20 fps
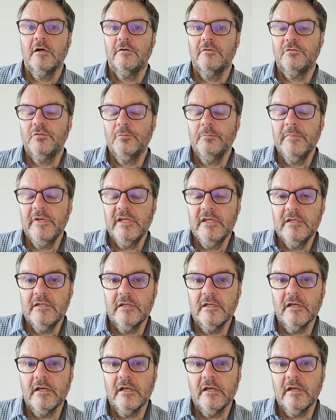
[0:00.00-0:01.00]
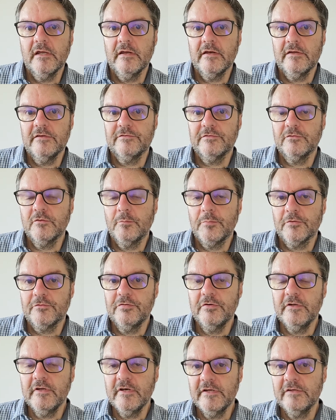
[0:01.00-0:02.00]
to me, it is an
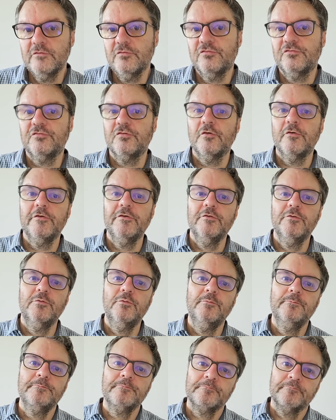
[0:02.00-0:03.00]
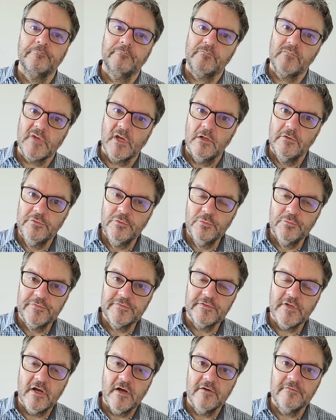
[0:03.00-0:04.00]
opportunity to show you new
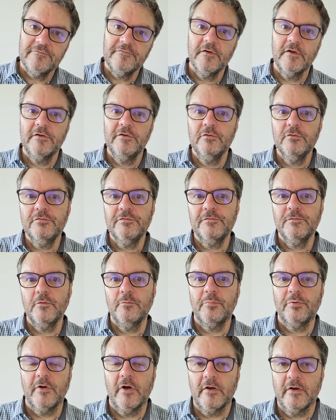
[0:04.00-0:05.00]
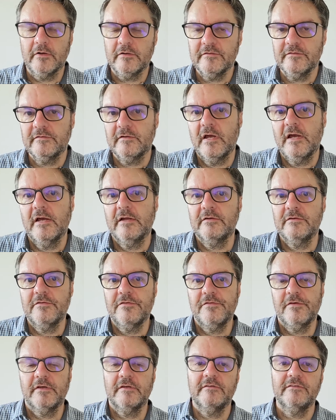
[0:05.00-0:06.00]
stuff, useful products, and
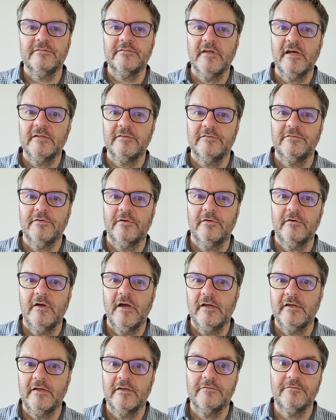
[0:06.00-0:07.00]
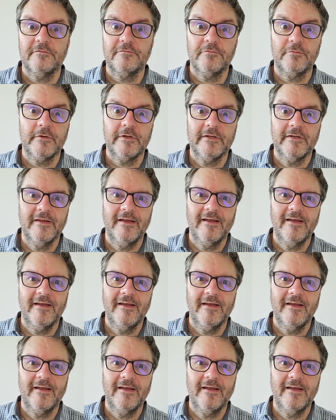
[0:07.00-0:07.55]
things that uh, I get free.